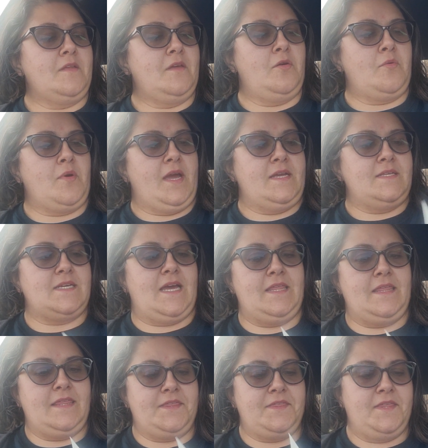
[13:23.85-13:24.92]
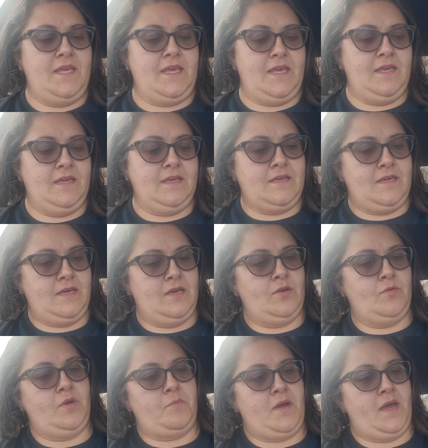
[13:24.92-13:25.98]
All right, I think
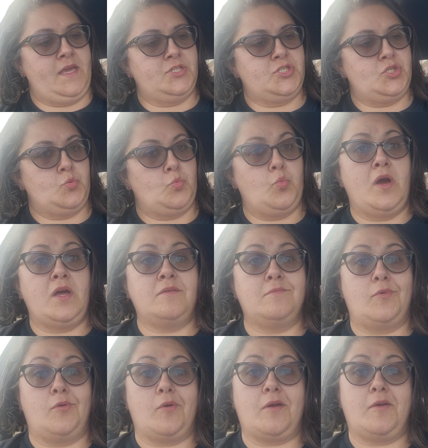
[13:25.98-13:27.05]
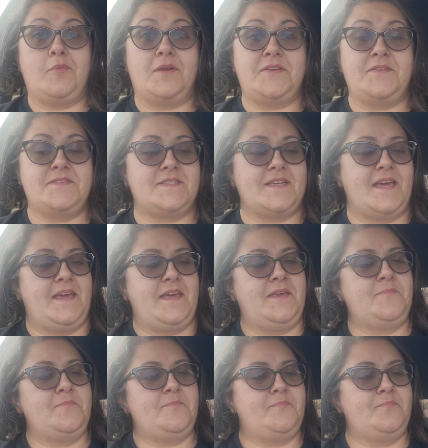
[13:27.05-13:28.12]
we might do one more. What do you
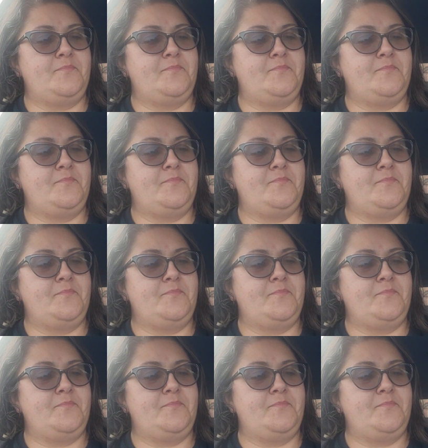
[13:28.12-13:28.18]
say?